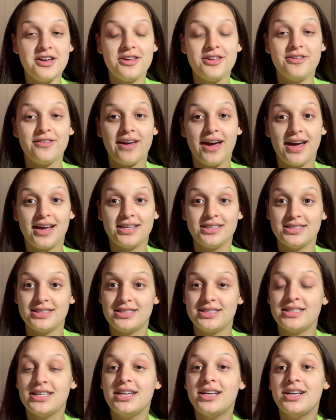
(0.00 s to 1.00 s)
you
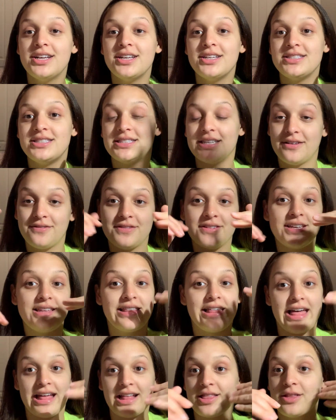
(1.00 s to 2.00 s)
guys definitely
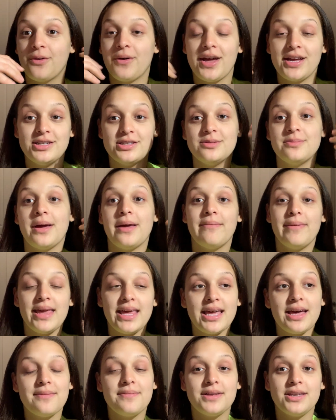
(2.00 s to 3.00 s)
like the way I do my
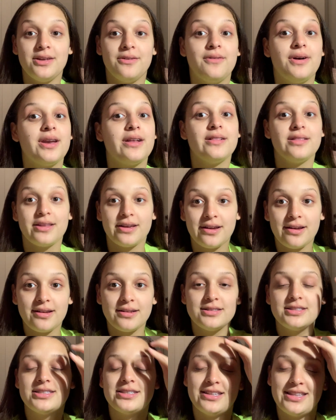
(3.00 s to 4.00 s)
makeup and you want to
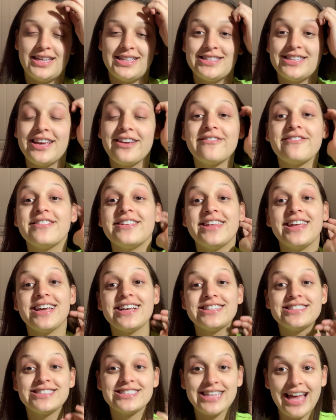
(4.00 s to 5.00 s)
learn, so that's really
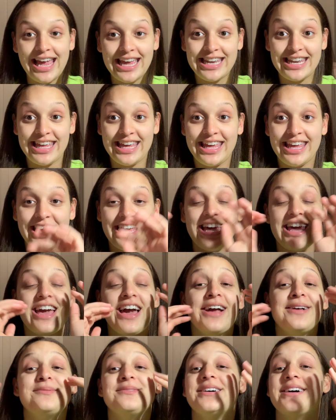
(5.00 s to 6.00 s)
exciting.
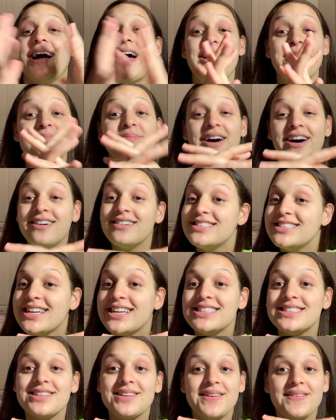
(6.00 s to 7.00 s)
I
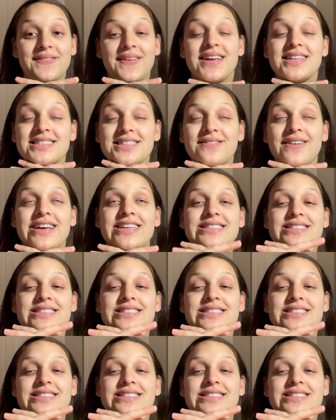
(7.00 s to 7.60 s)
apologize in advance if I